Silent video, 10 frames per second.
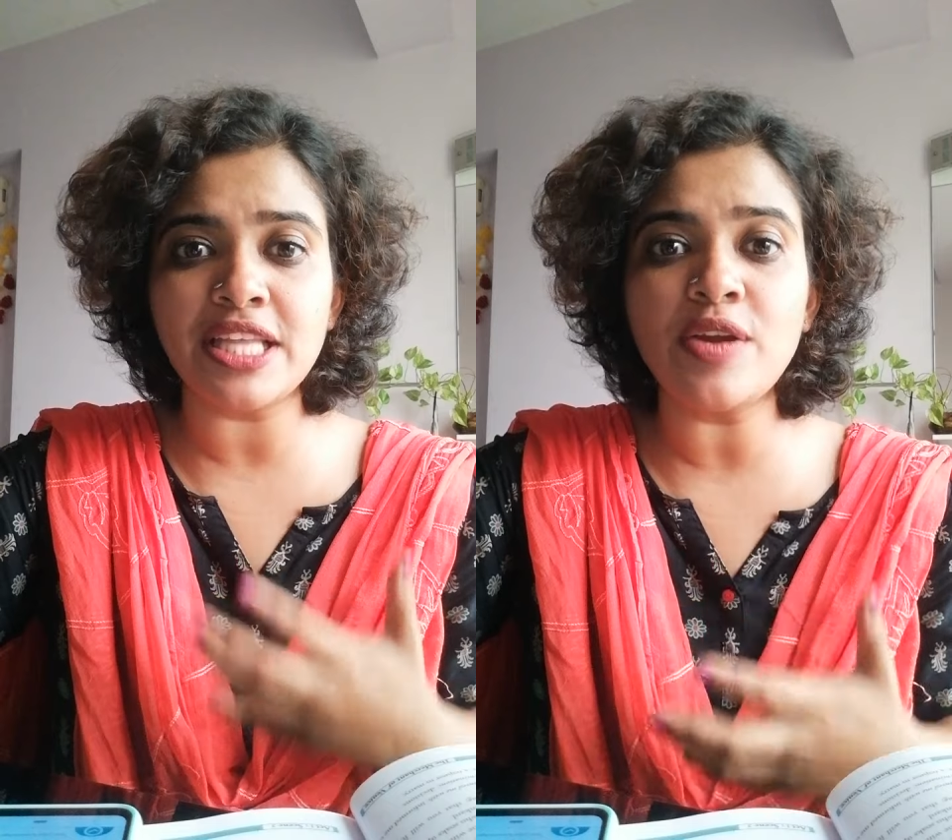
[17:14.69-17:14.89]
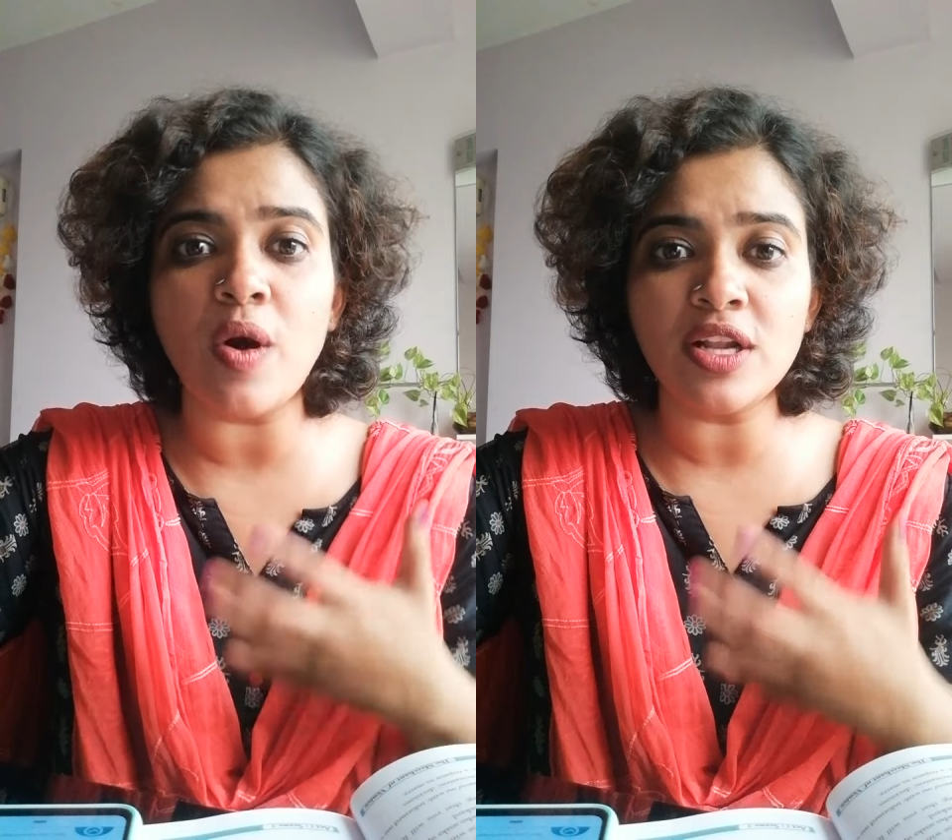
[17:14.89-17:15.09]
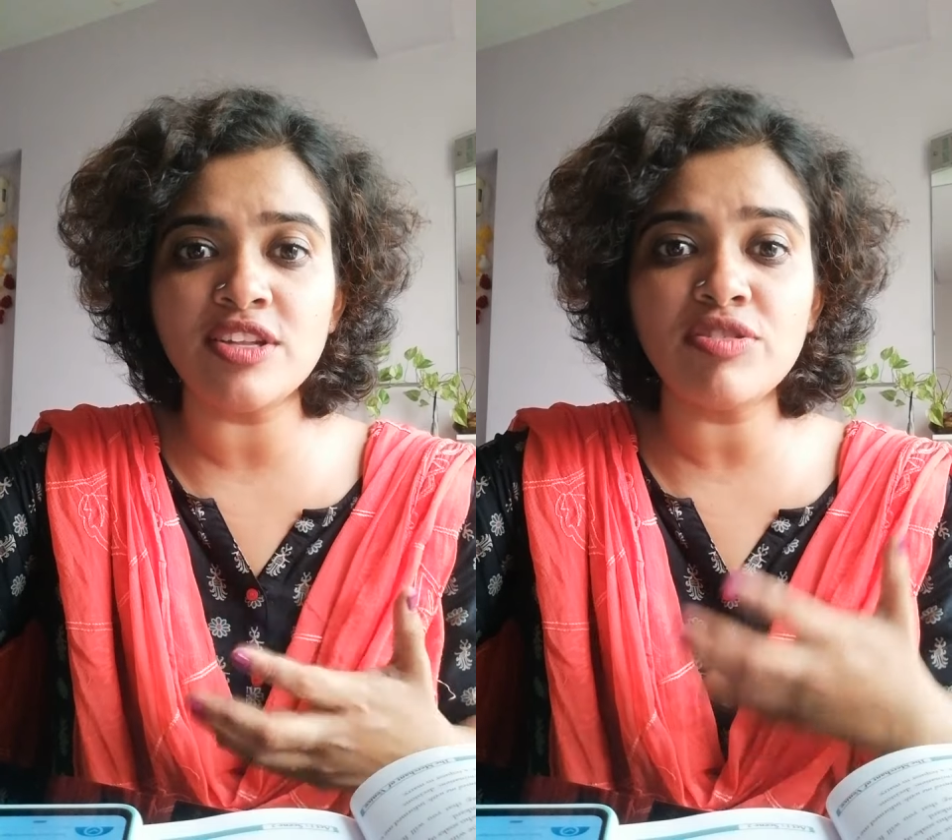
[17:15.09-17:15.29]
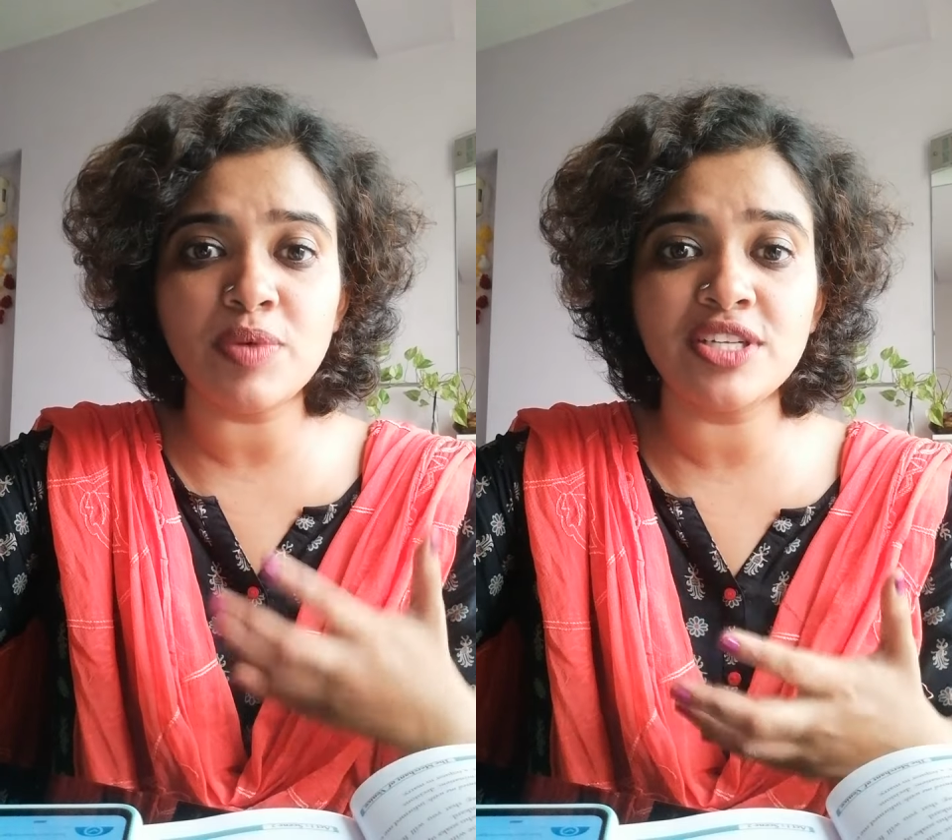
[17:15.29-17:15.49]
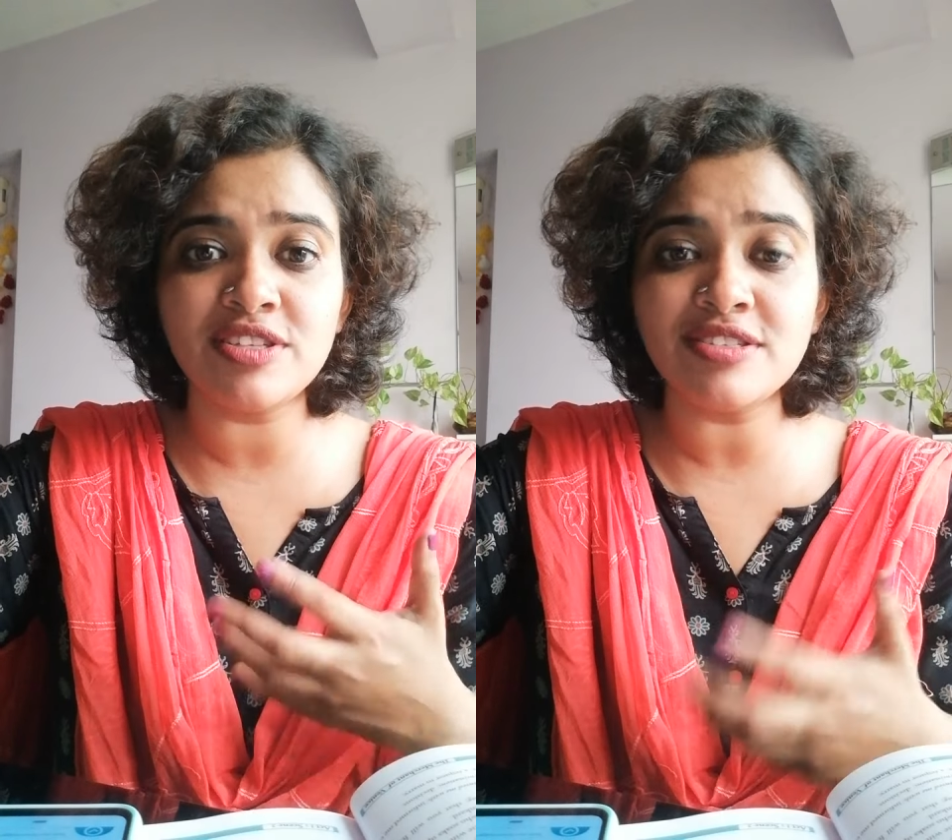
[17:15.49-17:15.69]
that all these
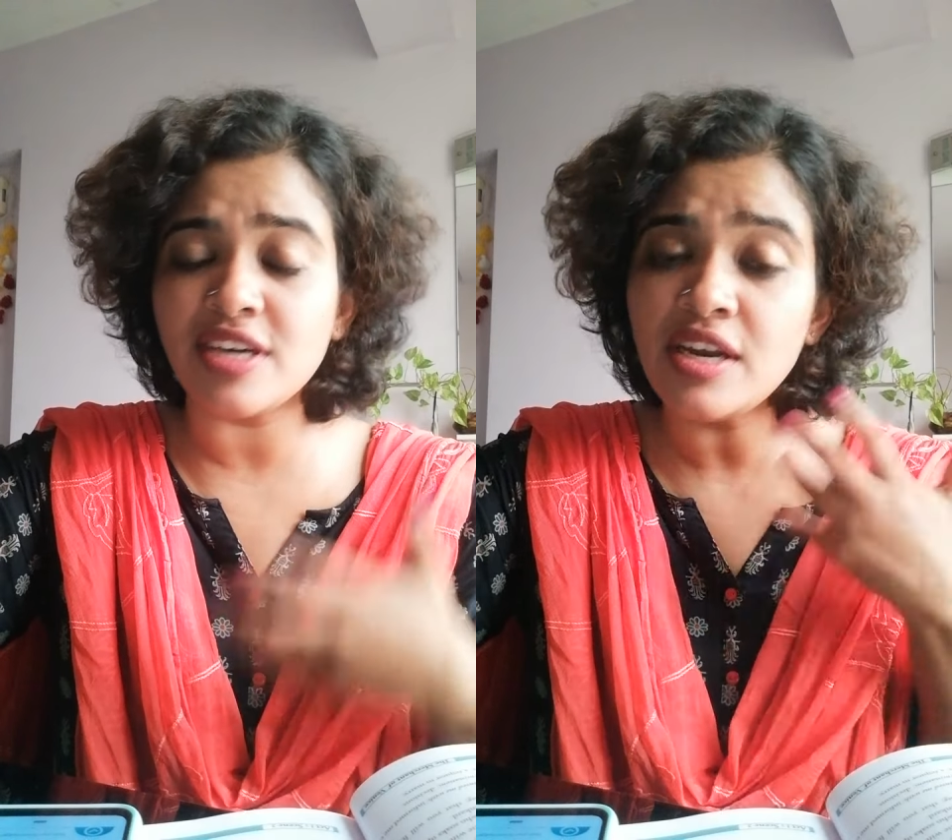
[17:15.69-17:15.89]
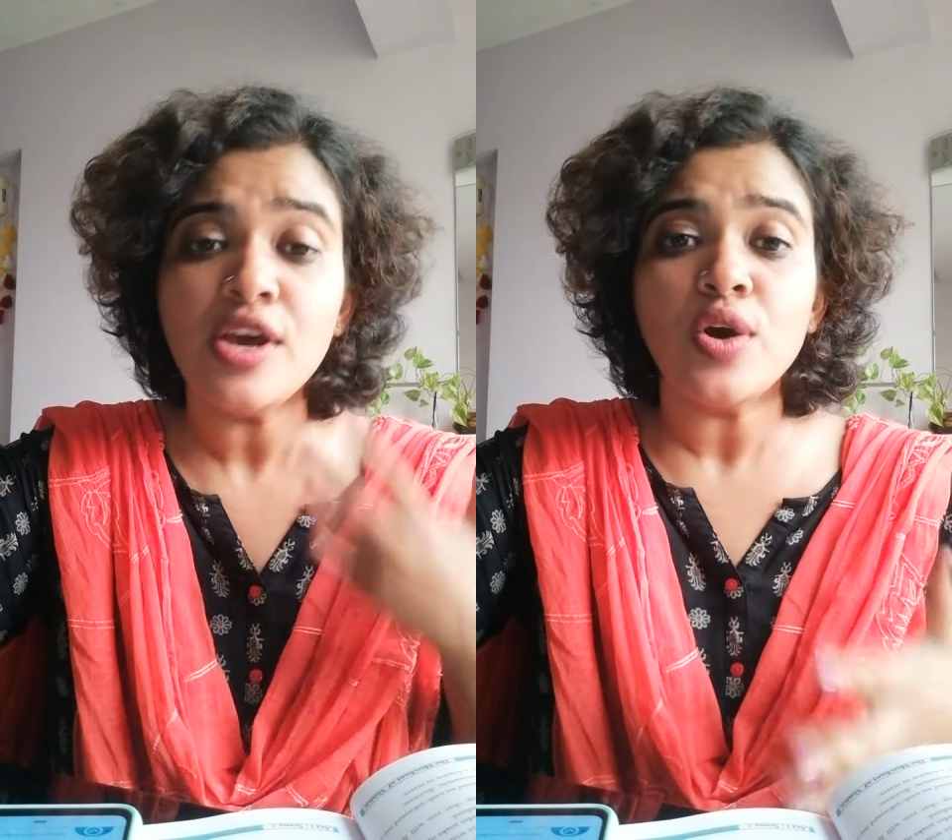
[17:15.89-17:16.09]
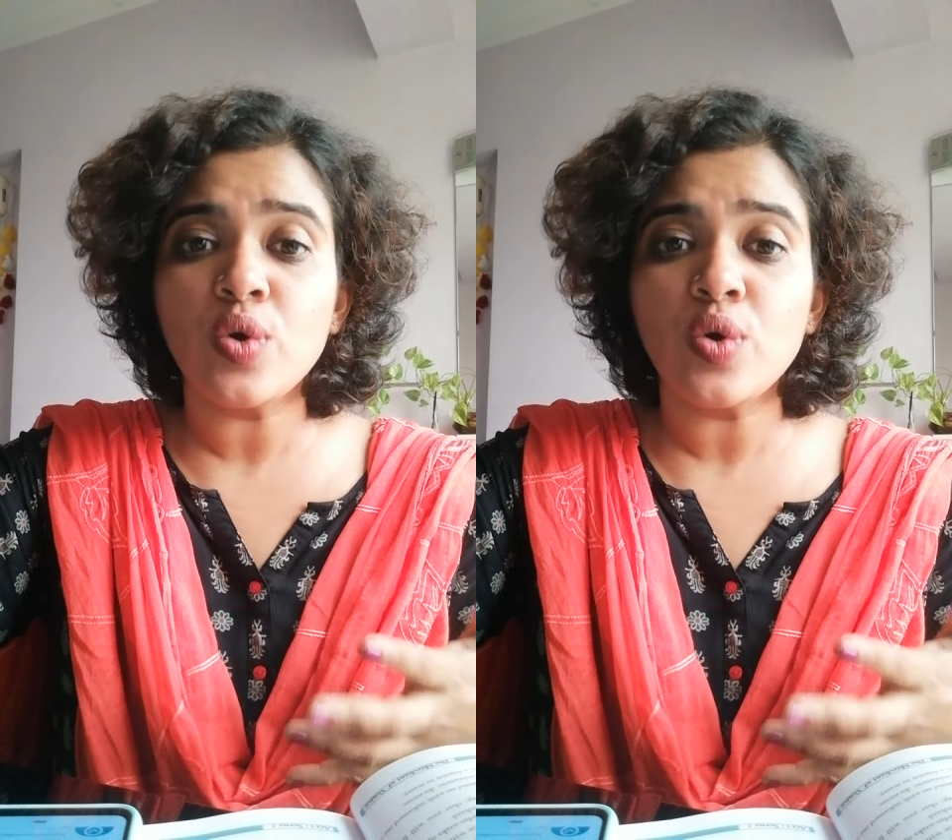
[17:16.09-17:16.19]
persons are